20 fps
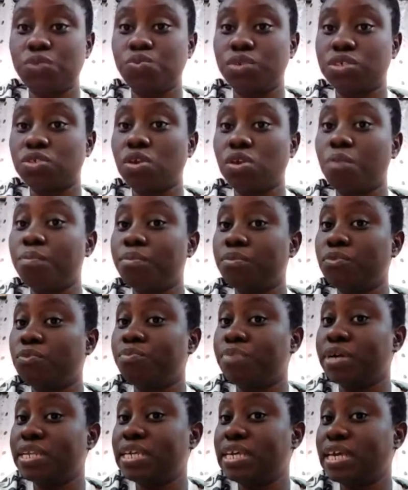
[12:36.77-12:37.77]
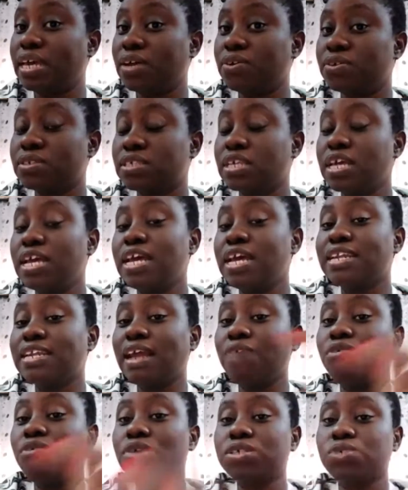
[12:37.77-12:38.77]
with somebody else,
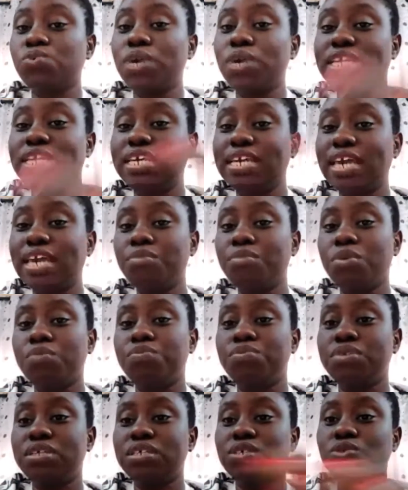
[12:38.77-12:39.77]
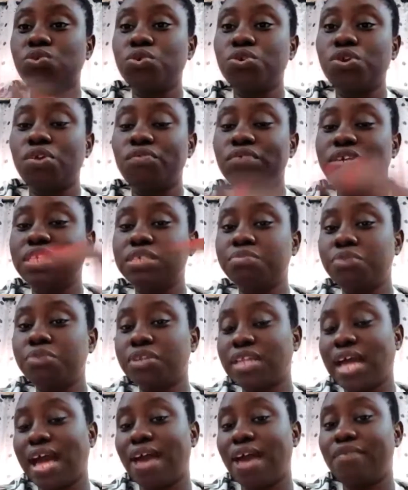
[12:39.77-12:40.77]
that was when he came up with the story of his
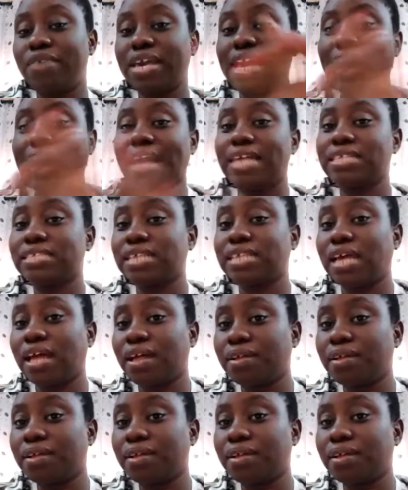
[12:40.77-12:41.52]
mother having cancer.